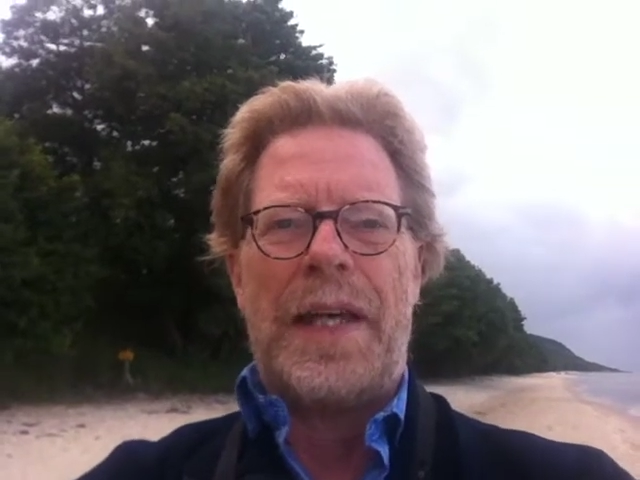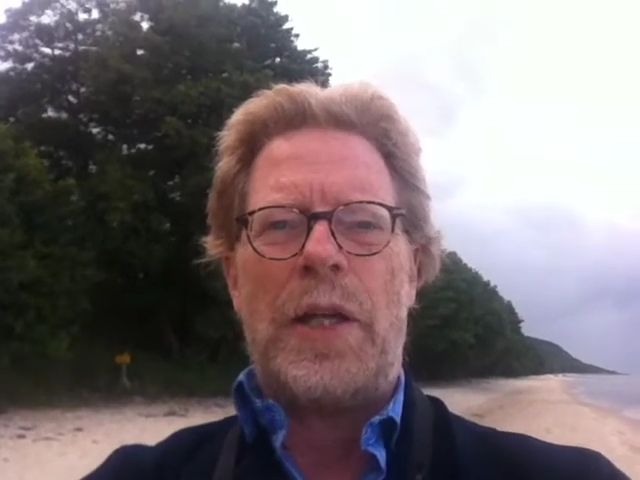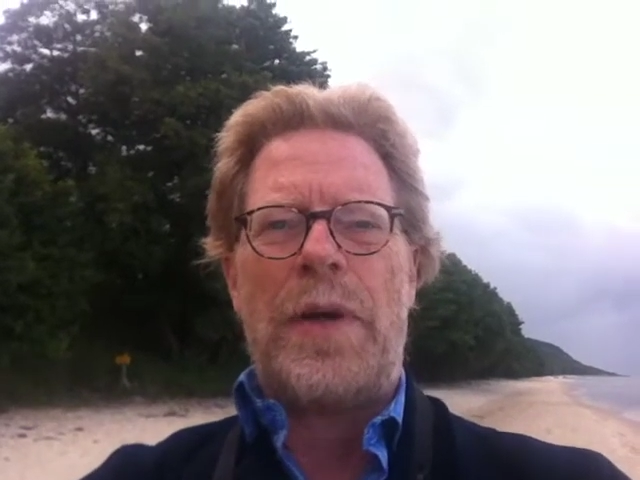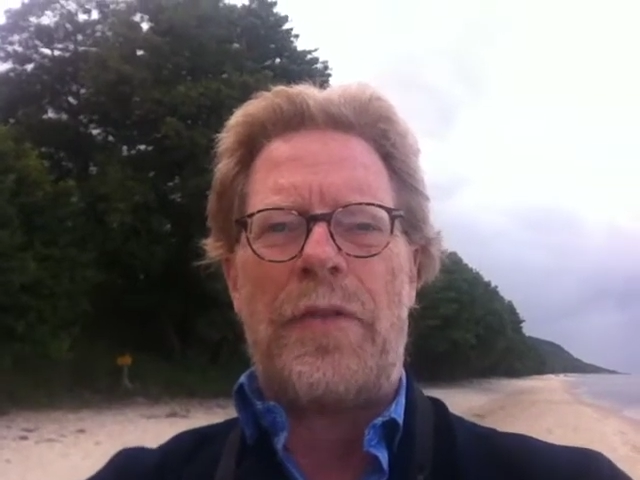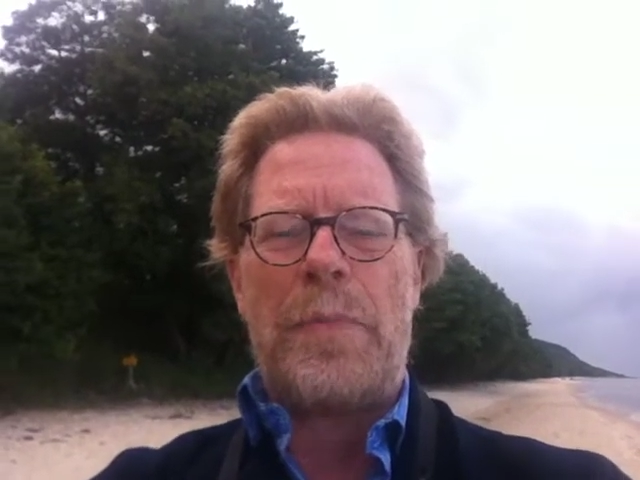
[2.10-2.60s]

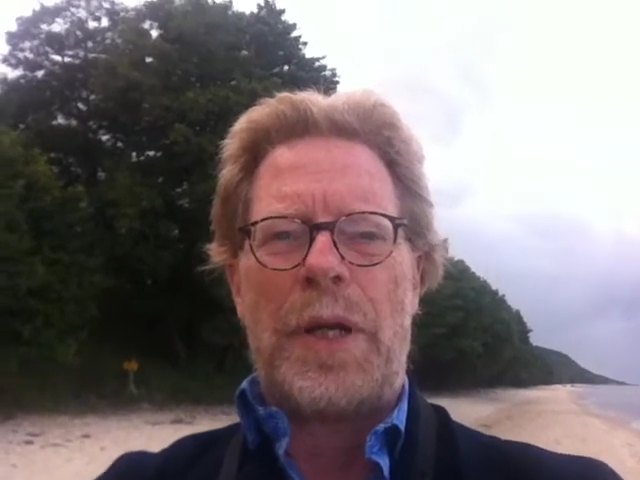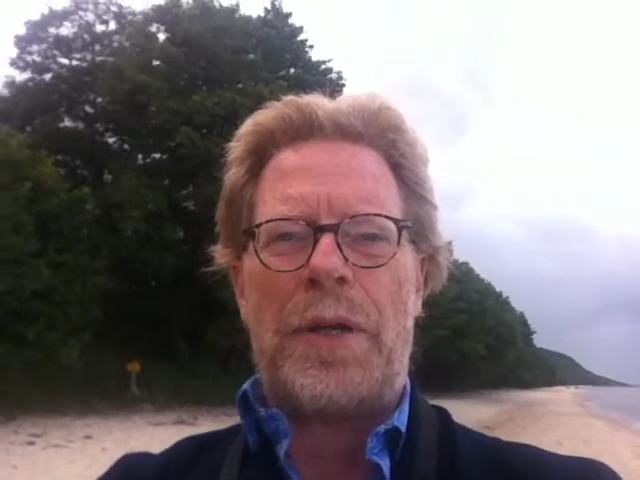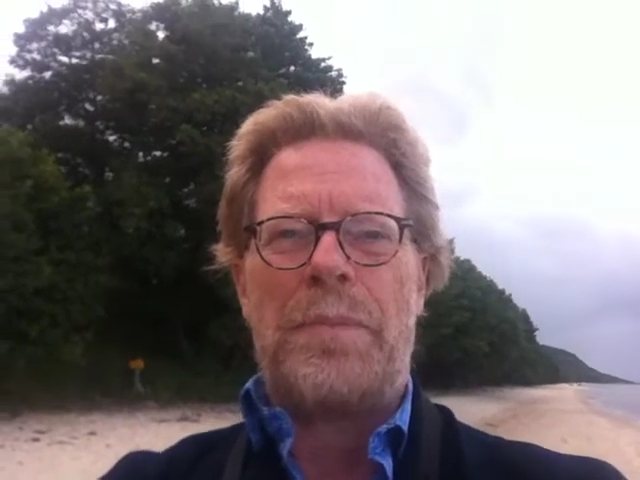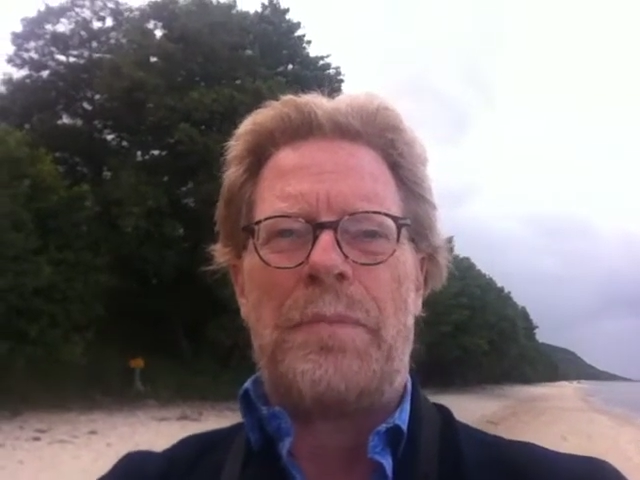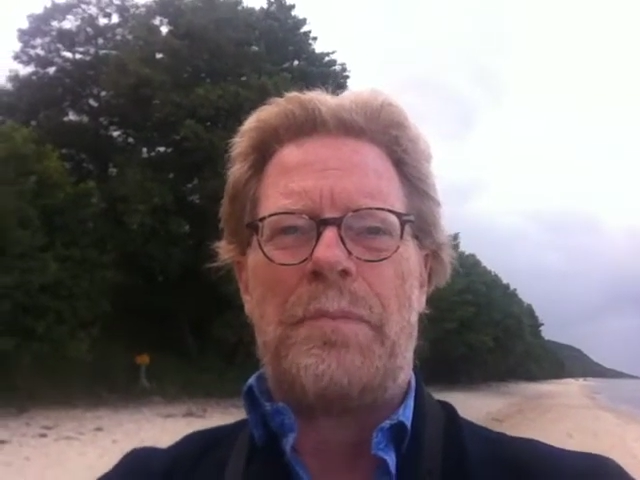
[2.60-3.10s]
Hello
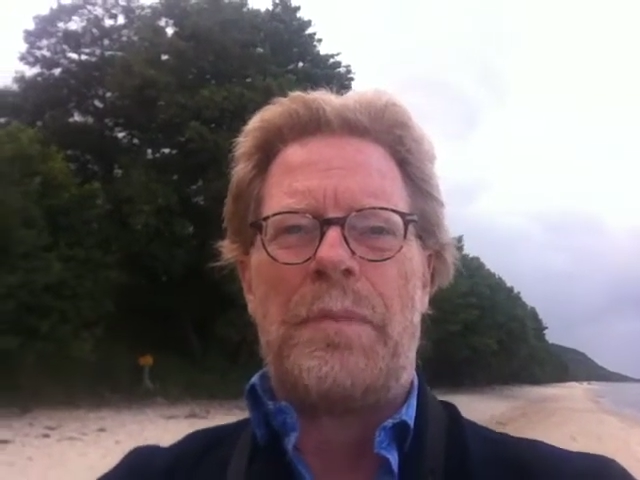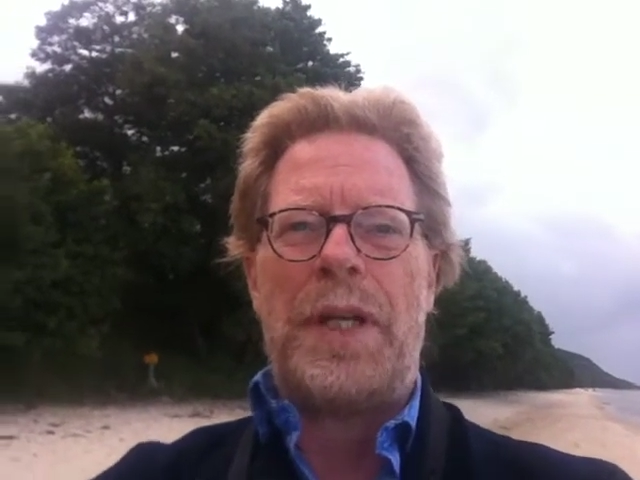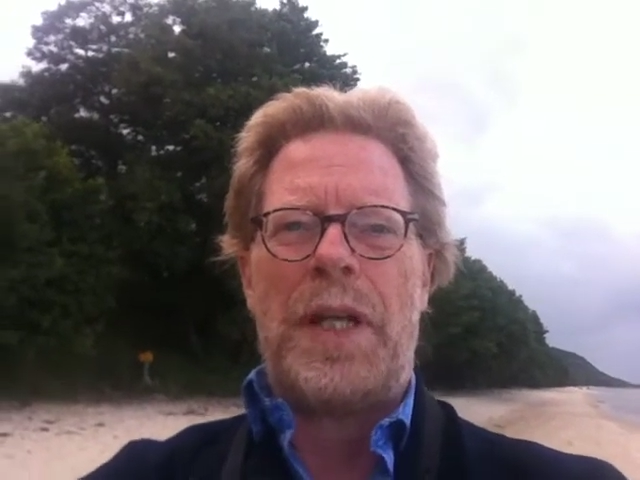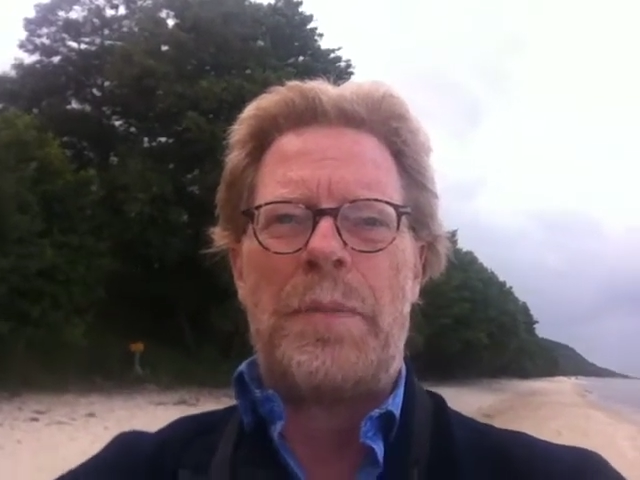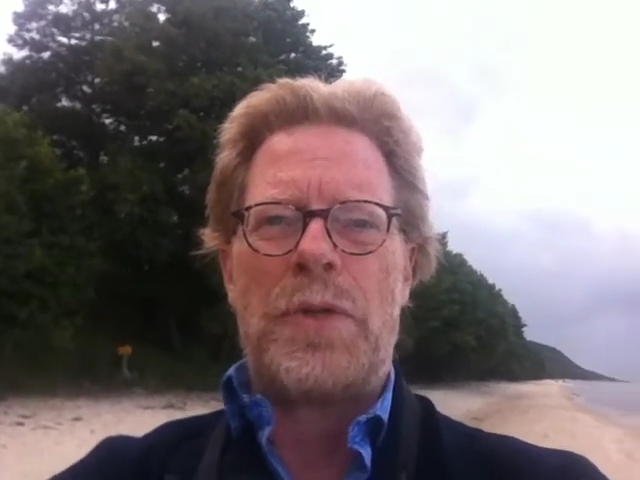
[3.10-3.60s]
everybody,
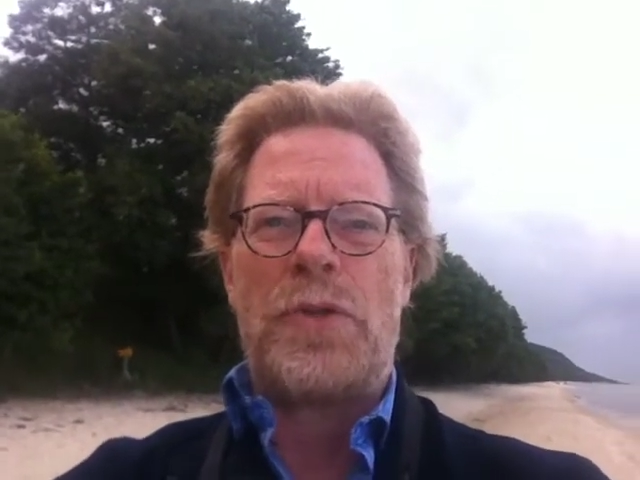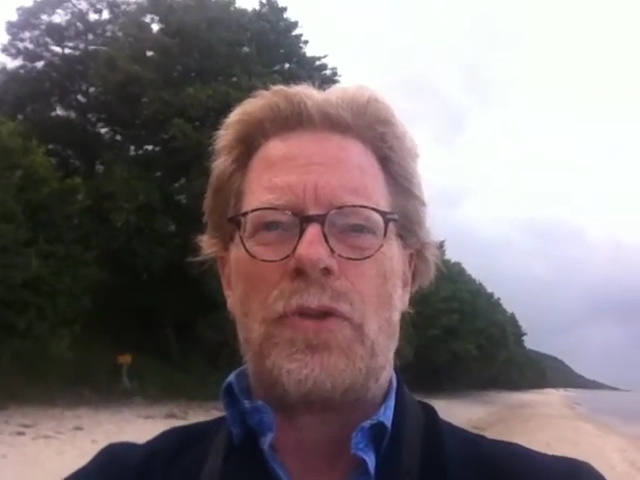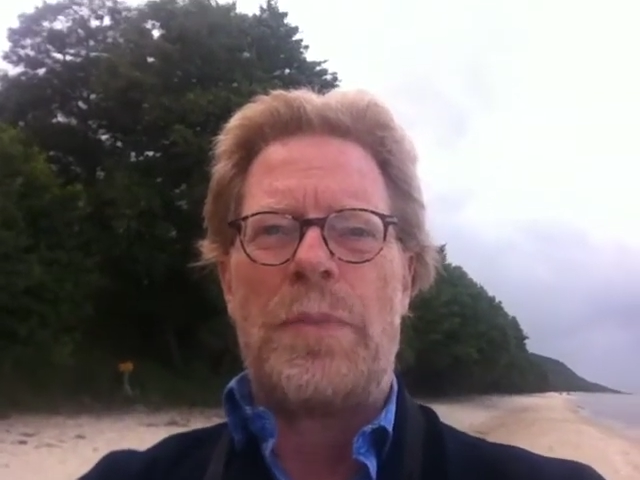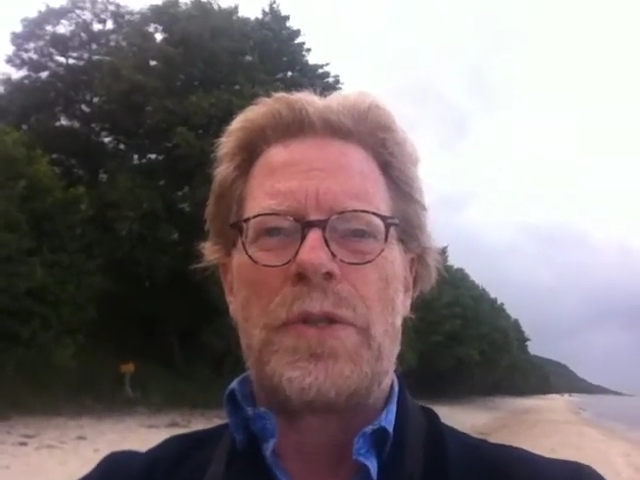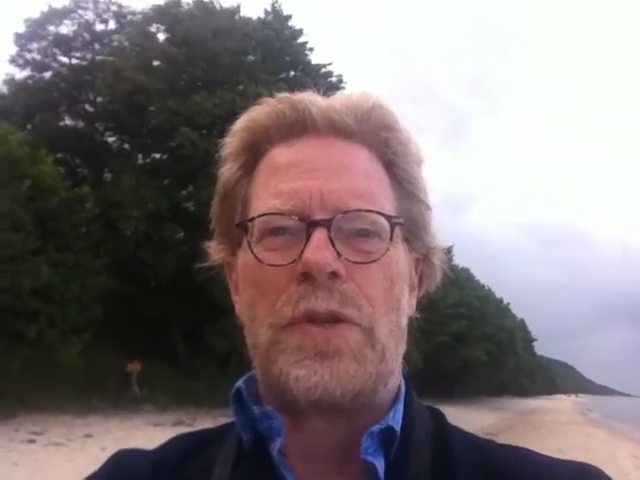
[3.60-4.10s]
my name is
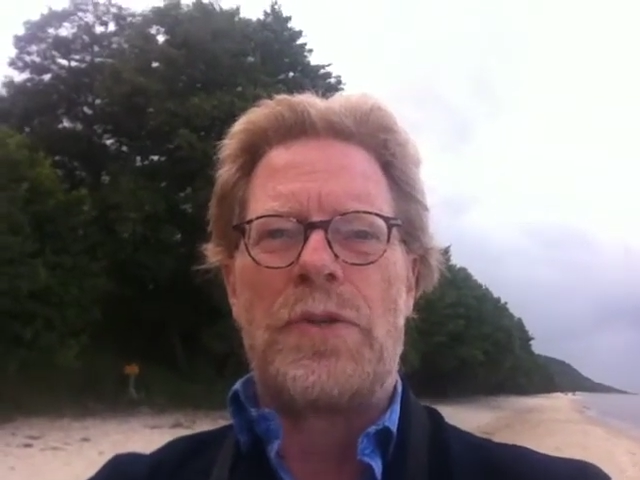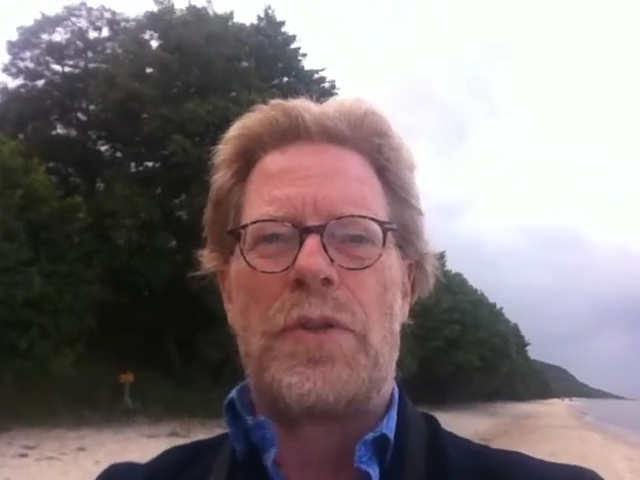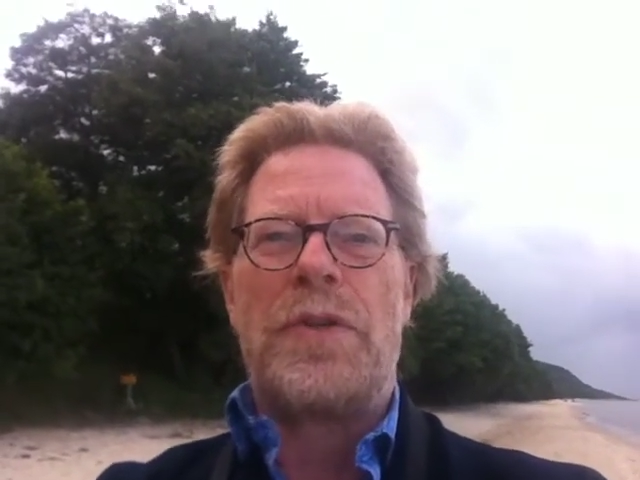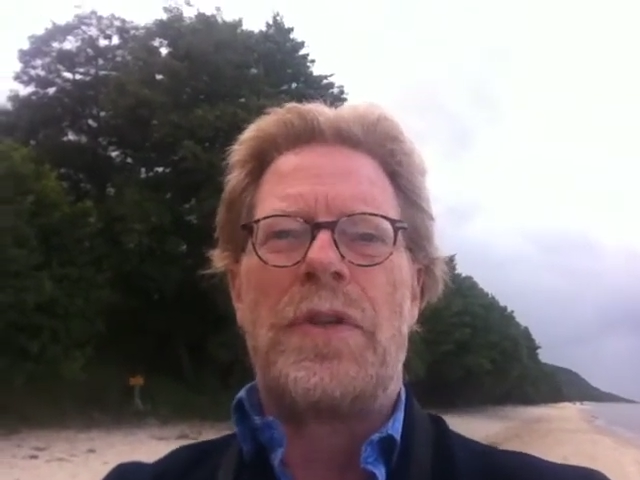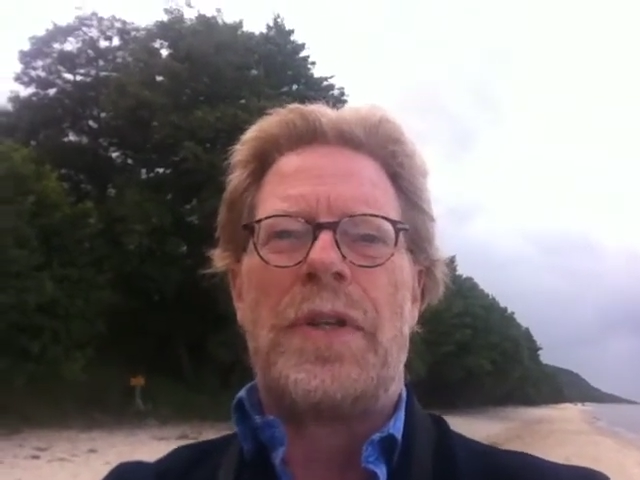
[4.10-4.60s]
Thomas
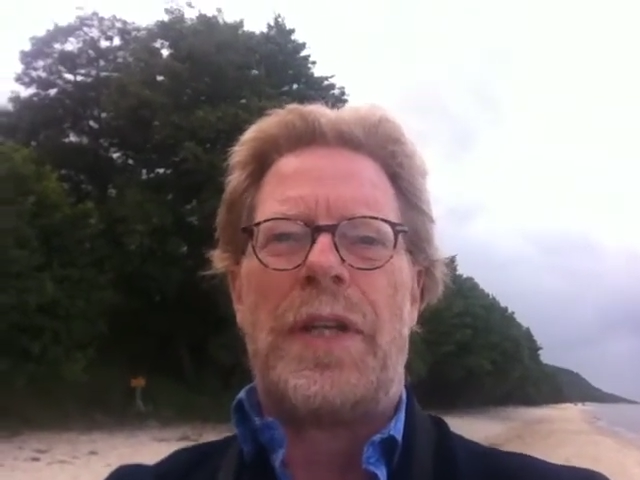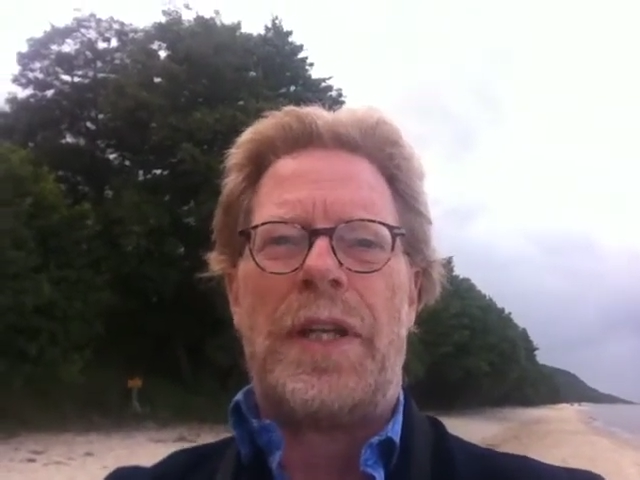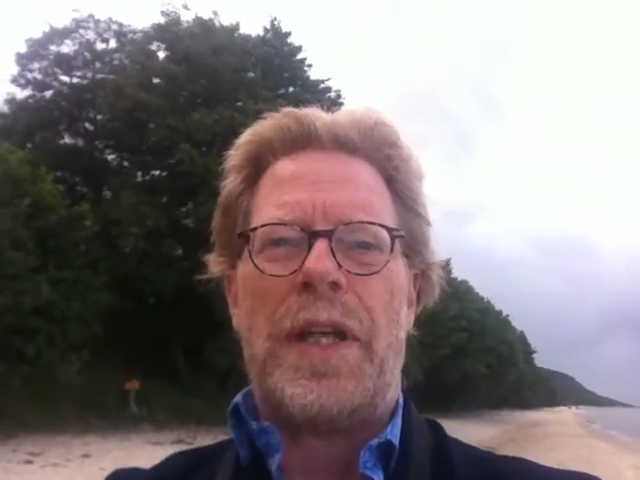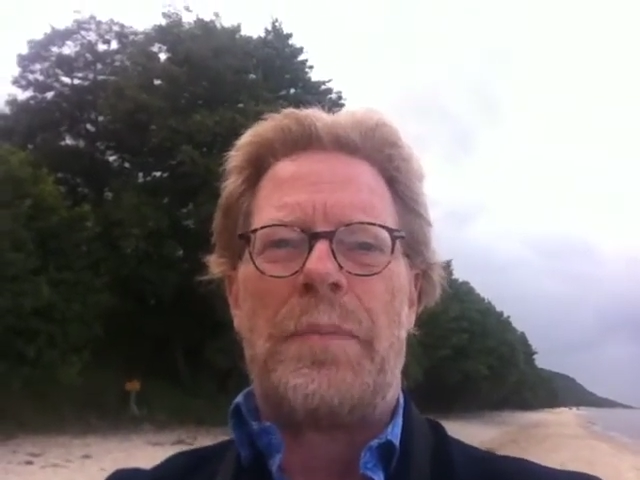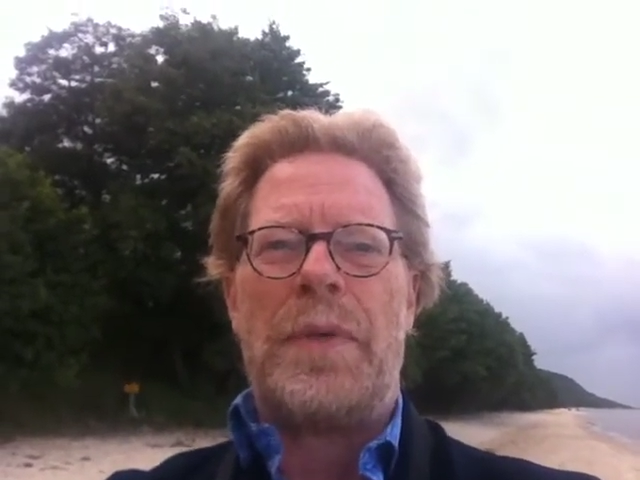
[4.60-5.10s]
Hansson
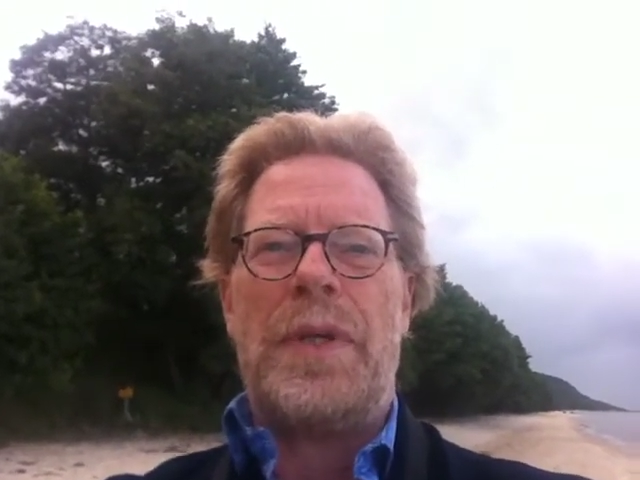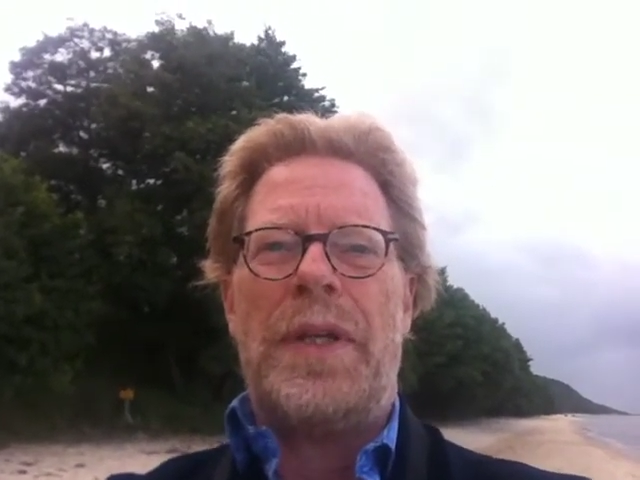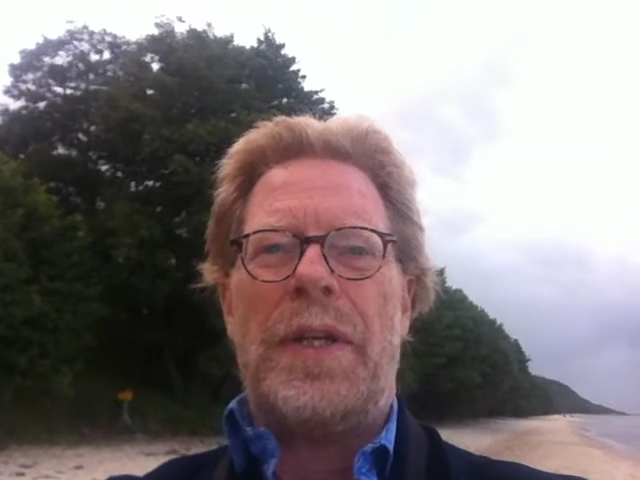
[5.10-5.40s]
and I'm